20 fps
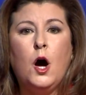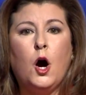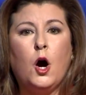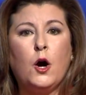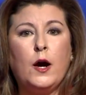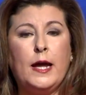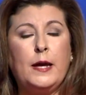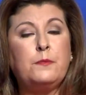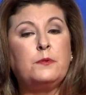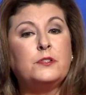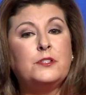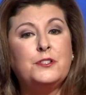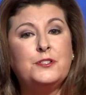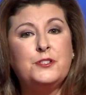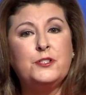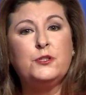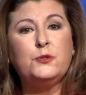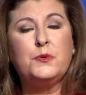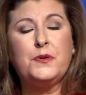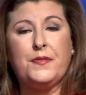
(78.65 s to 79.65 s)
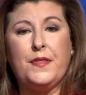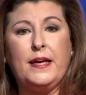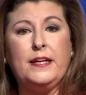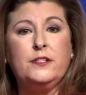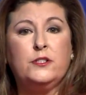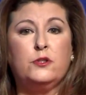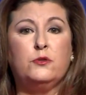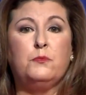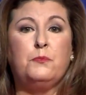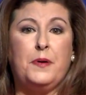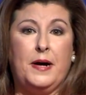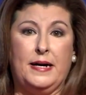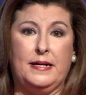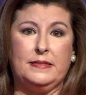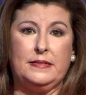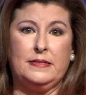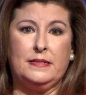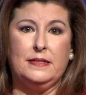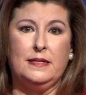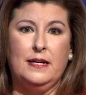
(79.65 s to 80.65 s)
are able to do what they do
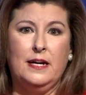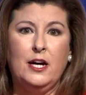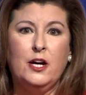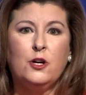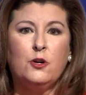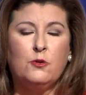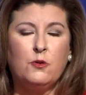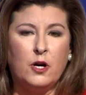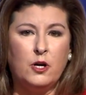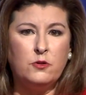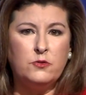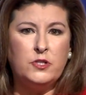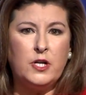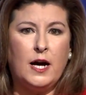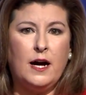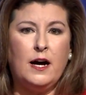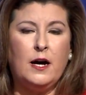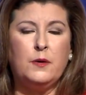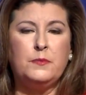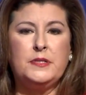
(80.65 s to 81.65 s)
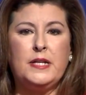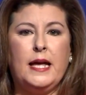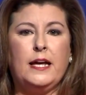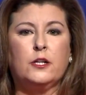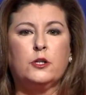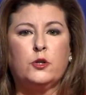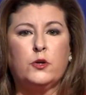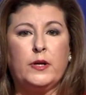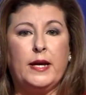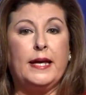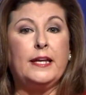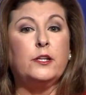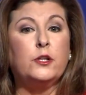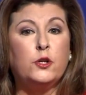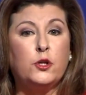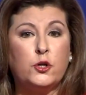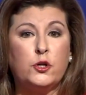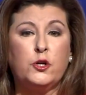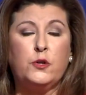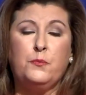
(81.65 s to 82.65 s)
best. Grow jobs and create
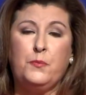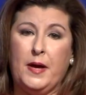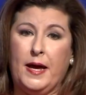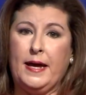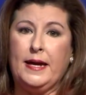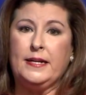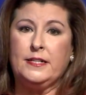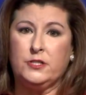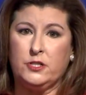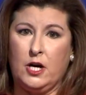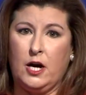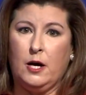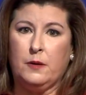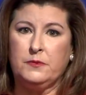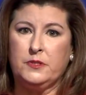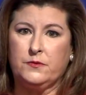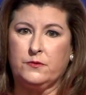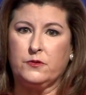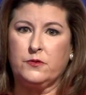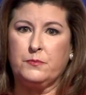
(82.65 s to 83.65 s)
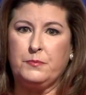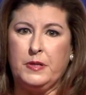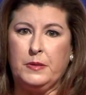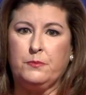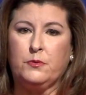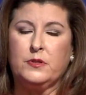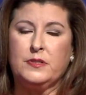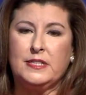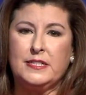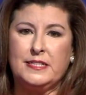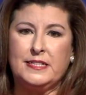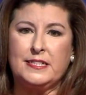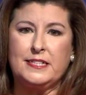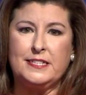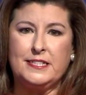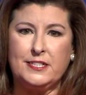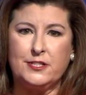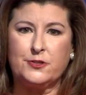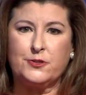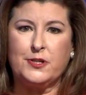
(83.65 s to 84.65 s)
good paying jobs for people in the
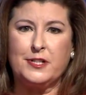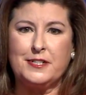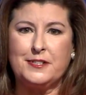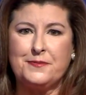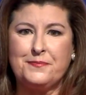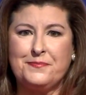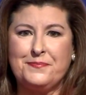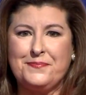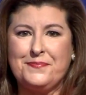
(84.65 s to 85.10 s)
6th district.